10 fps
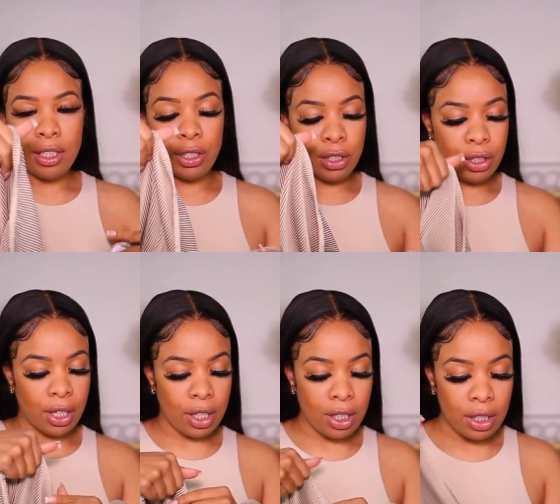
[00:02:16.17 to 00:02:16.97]

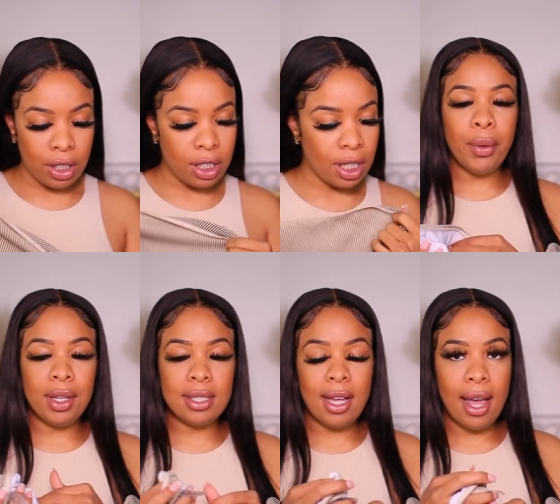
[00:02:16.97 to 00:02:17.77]
skirt on
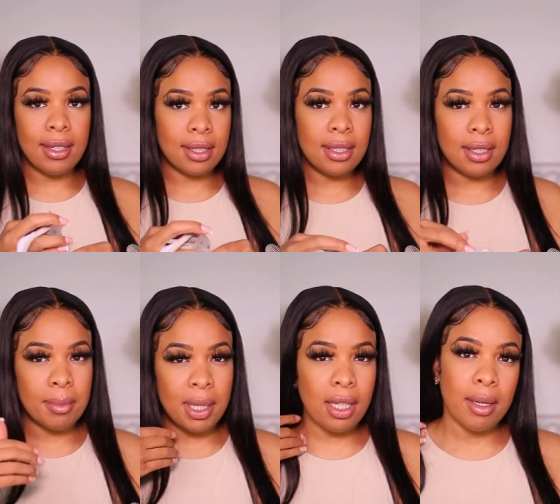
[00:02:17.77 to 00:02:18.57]
the tags it says a
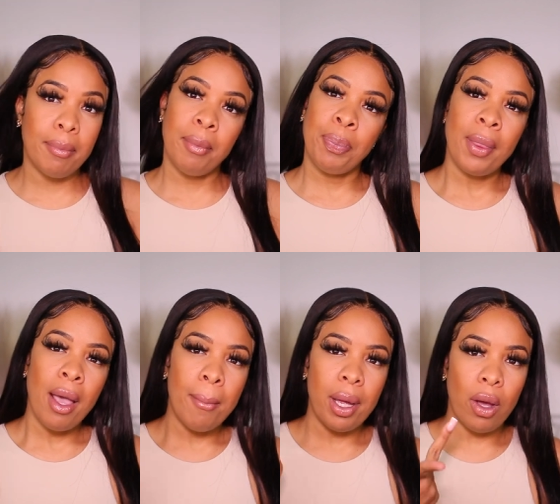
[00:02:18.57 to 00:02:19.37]
medium
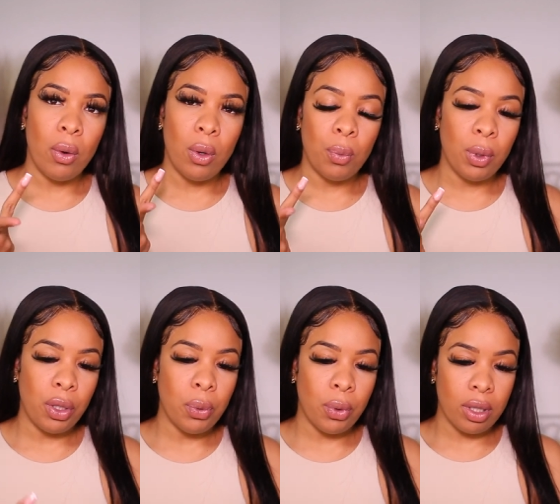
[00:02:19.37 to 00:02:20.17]
but on when
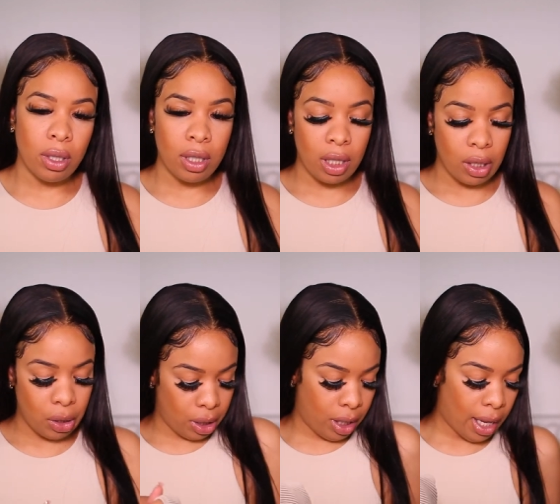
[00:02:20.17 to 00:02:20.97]
you order
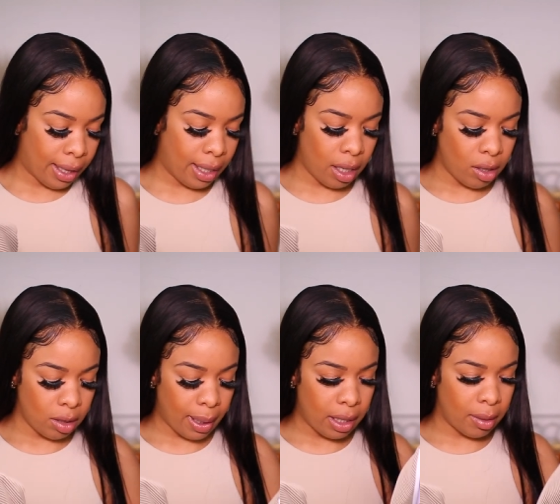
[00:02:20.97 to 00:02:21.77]
I think it goes
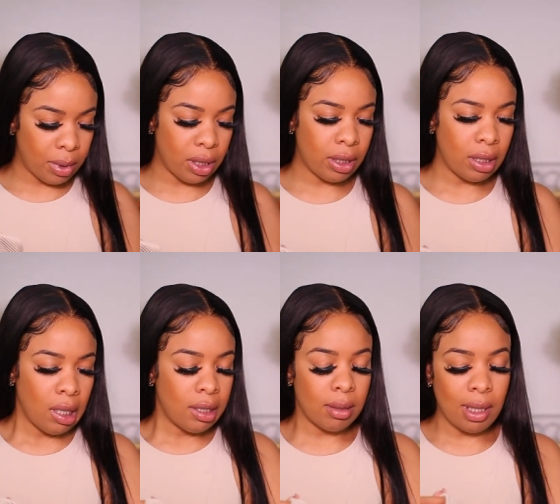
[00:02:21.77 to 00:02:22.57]
by numbers.
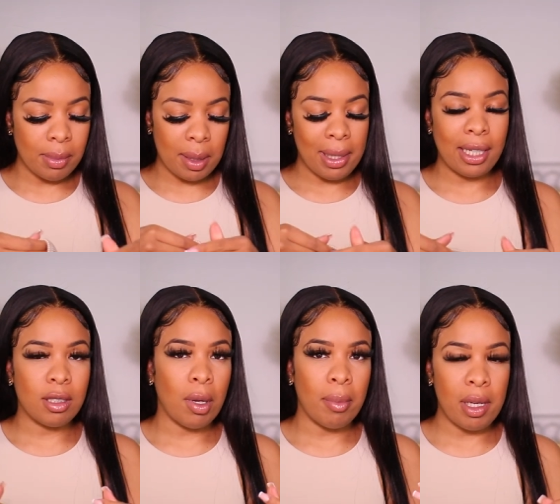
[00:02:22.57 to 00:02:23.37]
Sometimes they be like
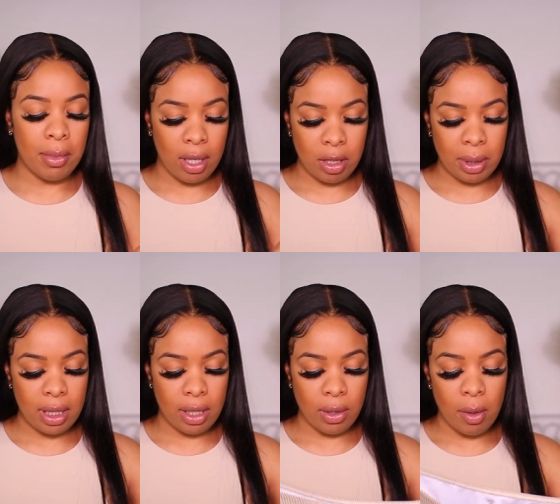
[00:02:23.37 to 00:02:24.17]
small, medium, large, but
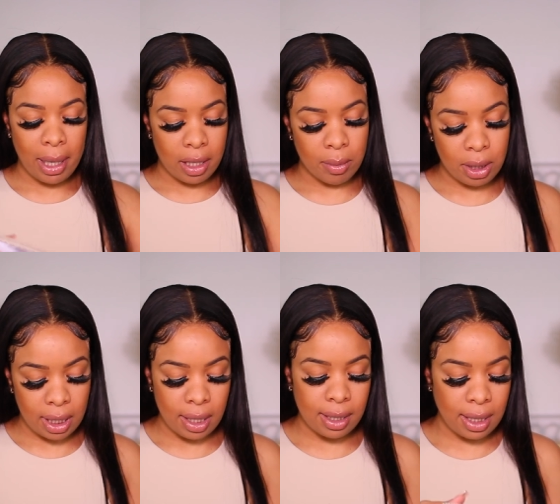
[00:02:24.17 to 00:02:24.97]
then it'll go by numbers
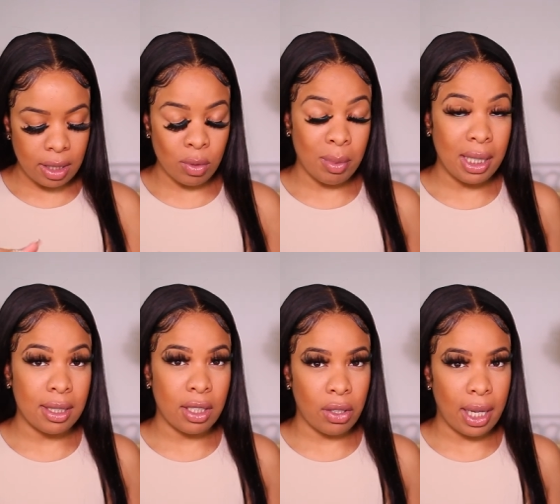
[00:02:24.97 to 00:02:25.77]
and six will be
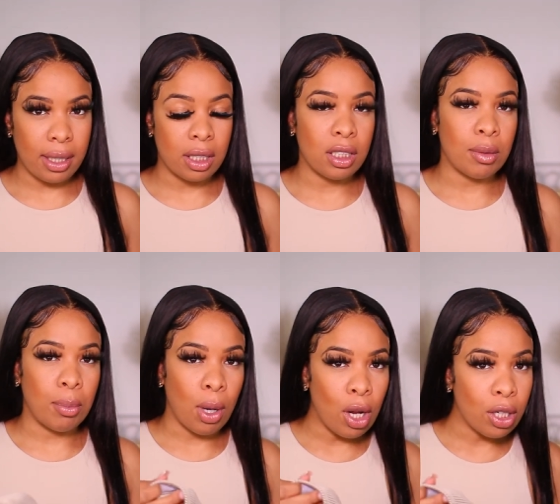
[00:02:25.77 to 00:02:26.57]
considered like the
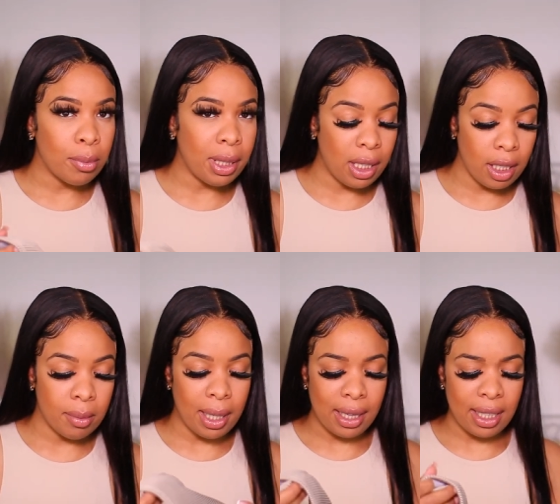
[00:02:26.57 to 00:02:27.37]
smaller
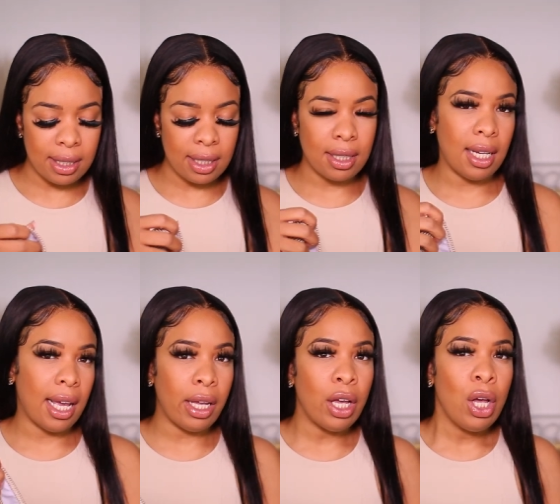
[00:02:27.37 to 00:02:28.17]
medium. I think six and
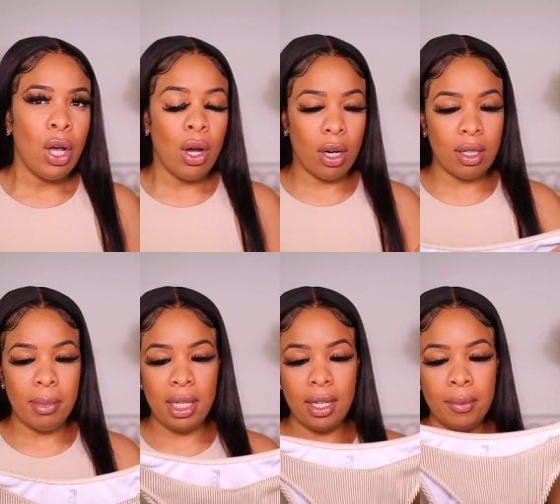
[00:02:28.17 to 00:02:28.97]
eight are the
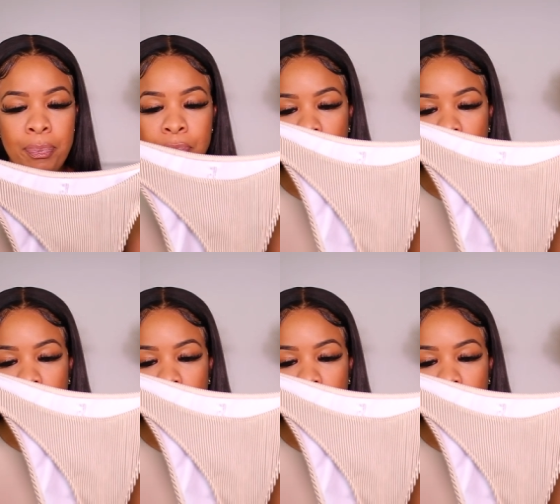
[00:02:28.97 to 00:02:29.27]
medium,